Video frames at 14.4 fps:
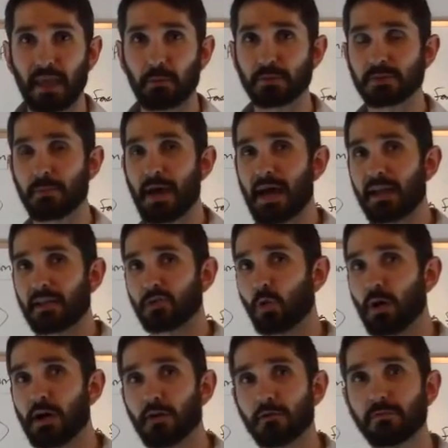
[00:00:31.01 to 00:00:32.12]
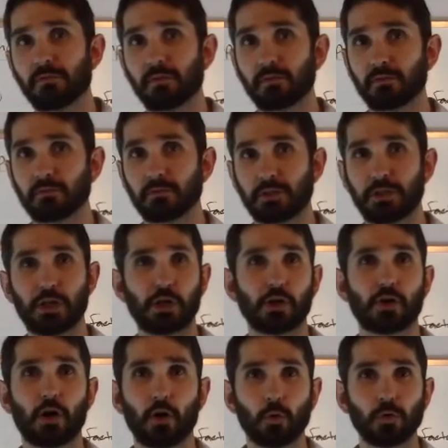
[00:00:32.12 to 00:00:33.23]
It was about a 12
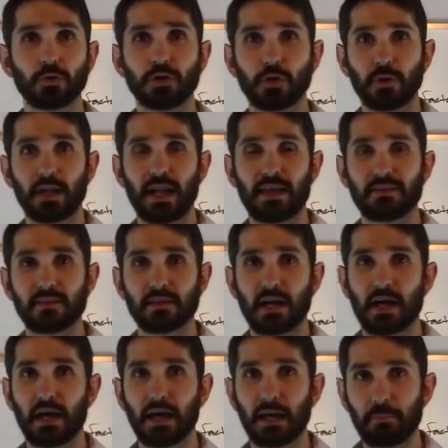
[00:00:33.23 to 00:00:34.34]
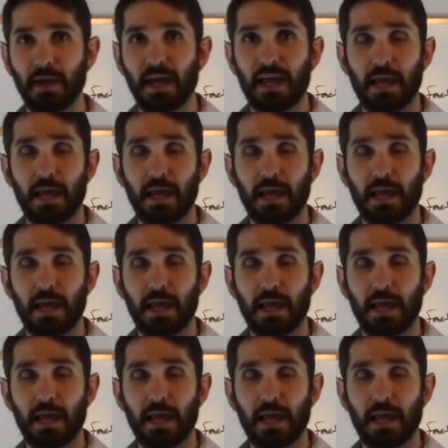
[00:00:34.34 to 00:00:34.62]
year old unit at the time,